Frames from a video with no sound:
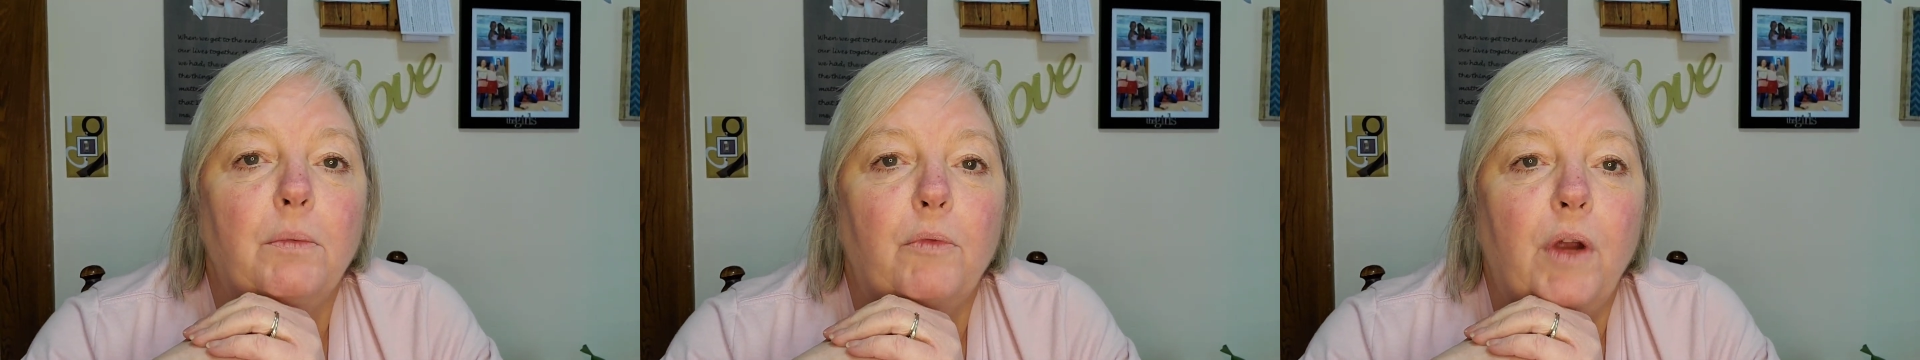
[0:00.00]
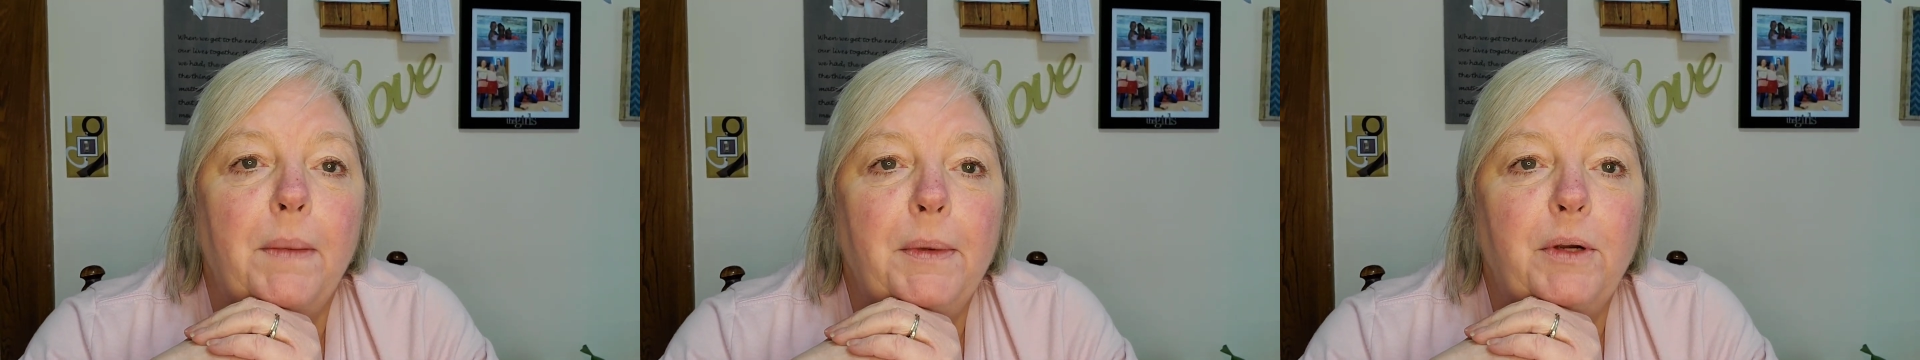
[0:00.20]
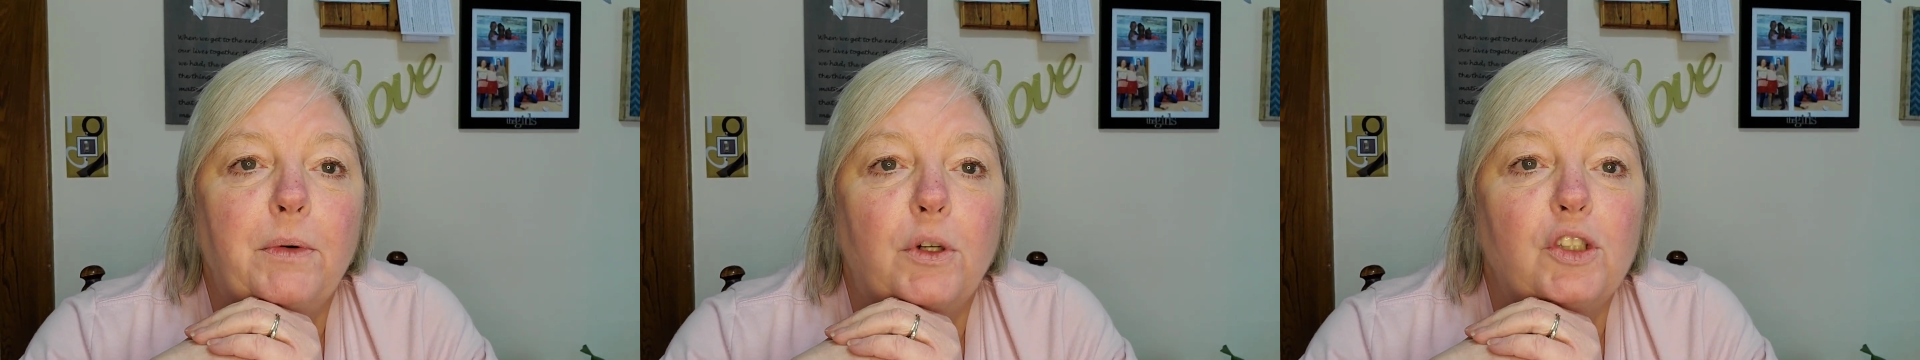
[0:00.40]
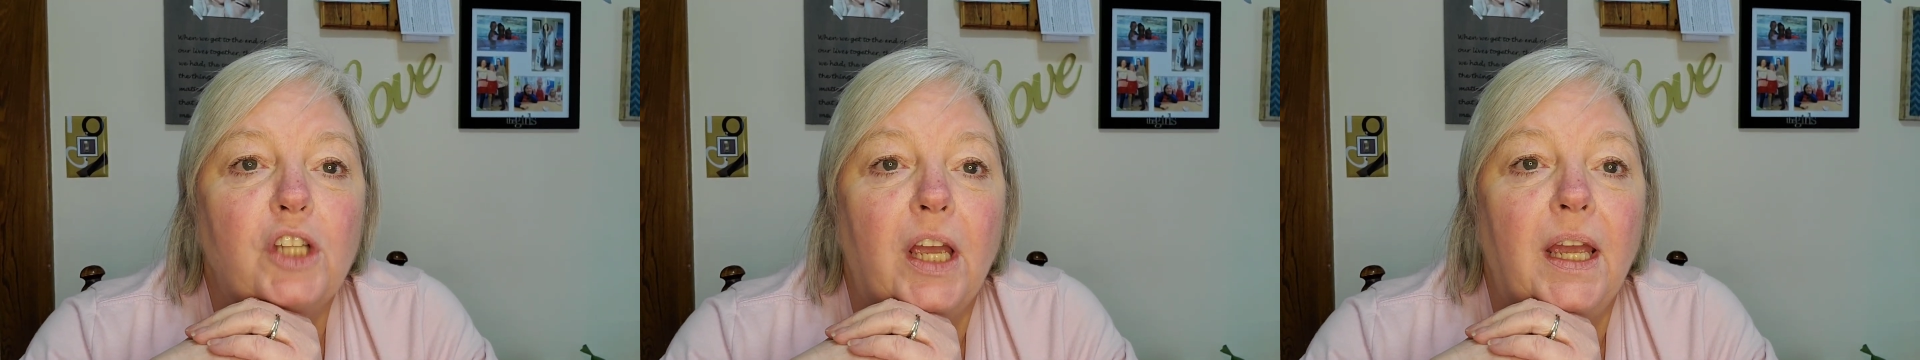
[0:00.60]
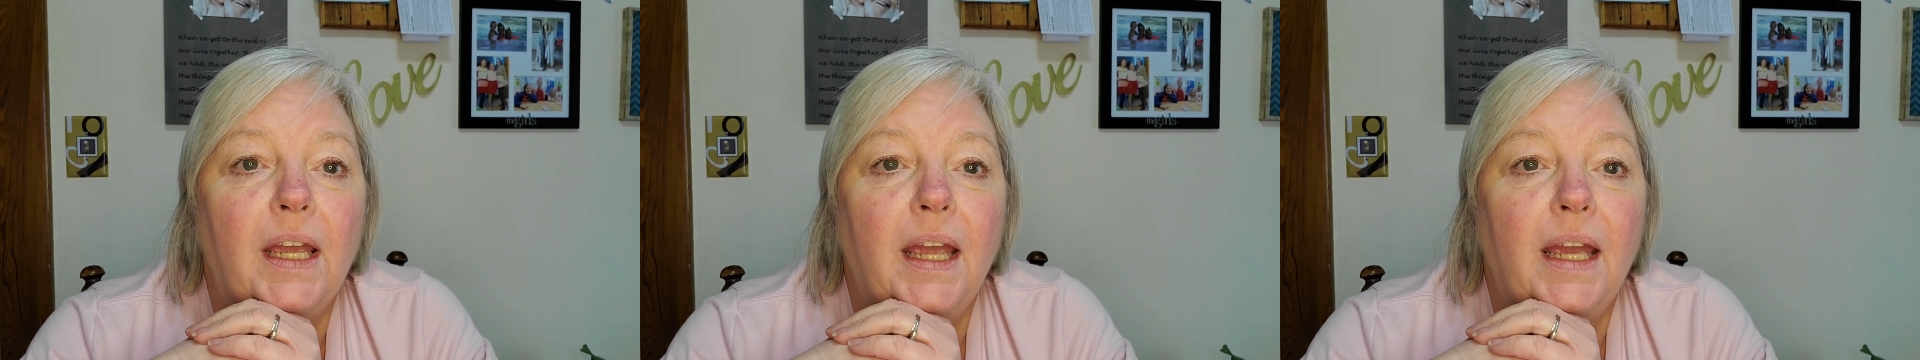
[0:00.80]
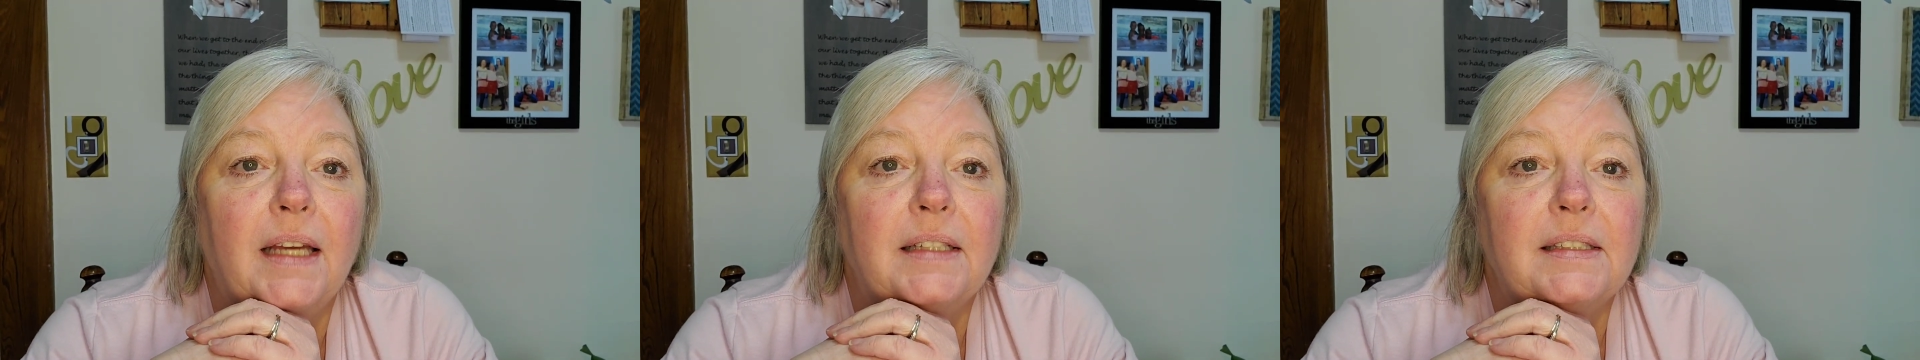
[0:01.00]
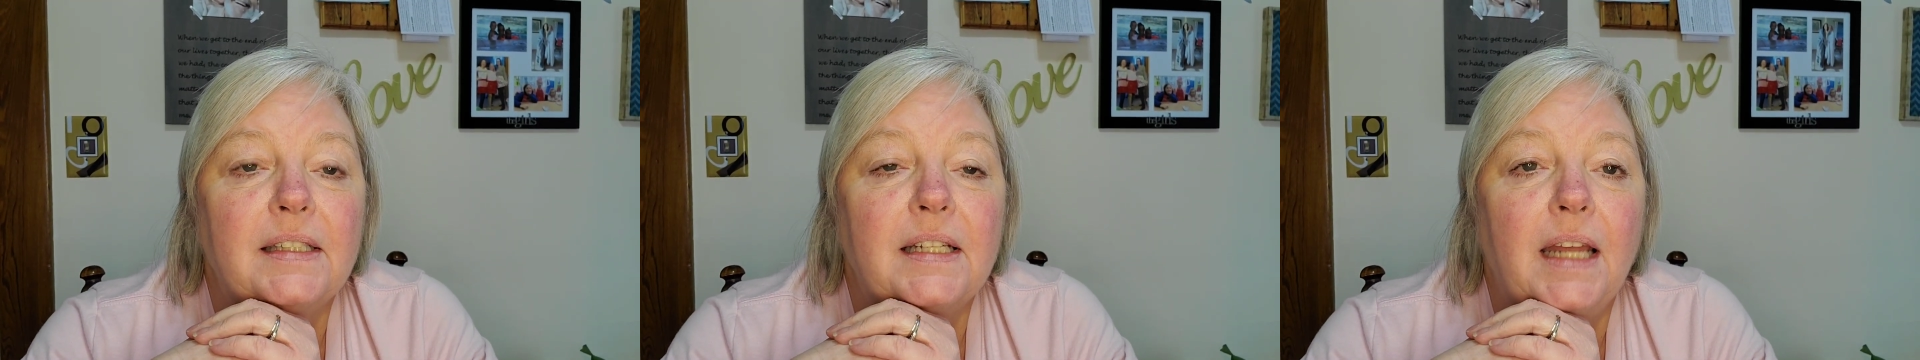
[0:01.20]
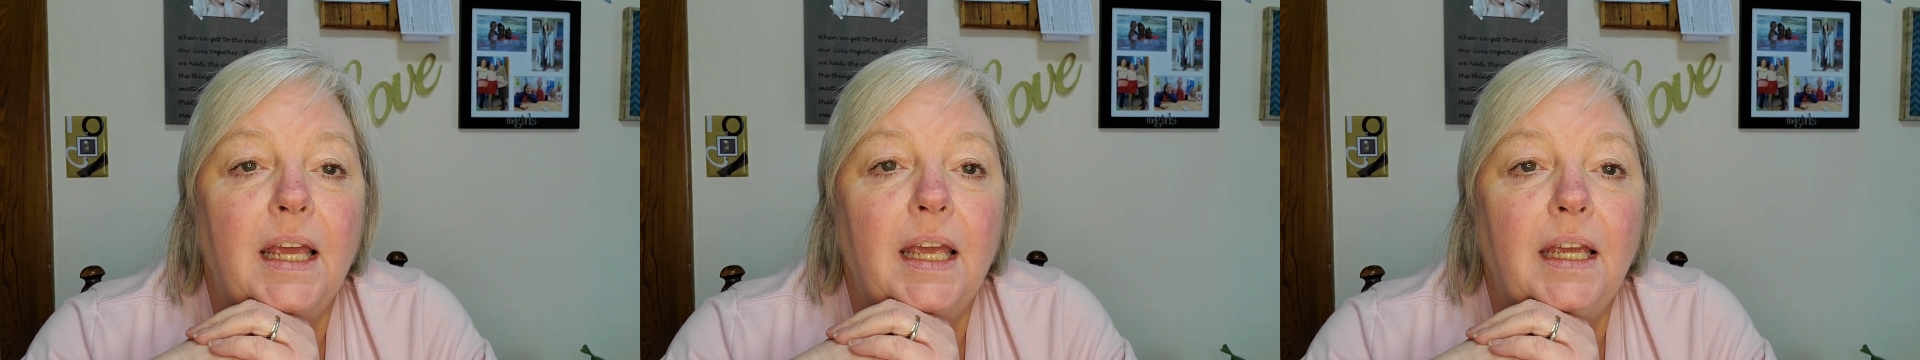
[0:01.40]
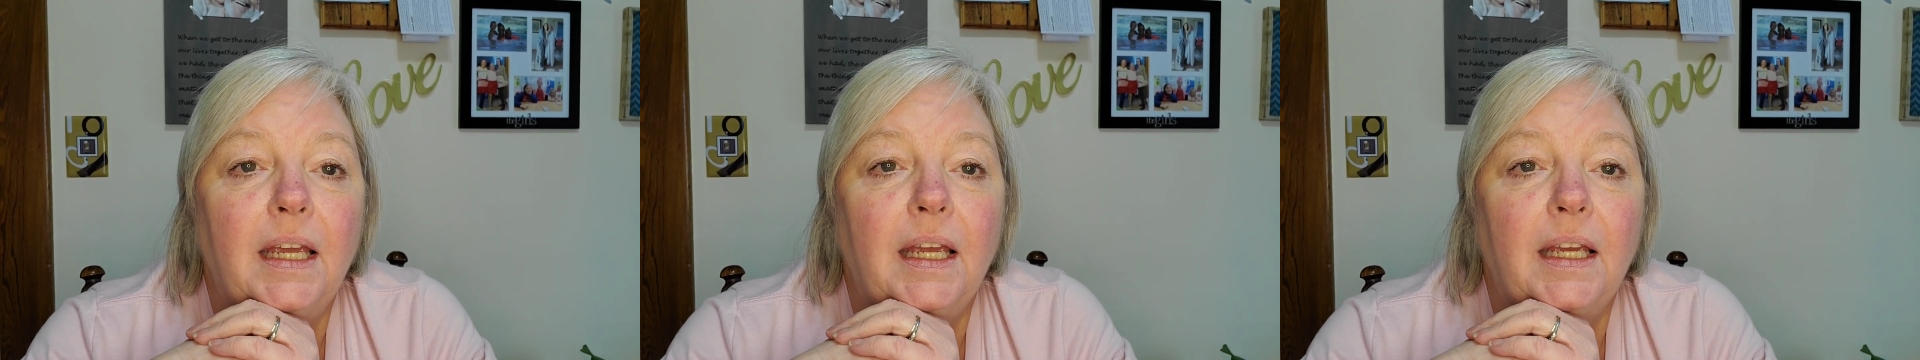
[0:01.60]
Grammy Crochet and today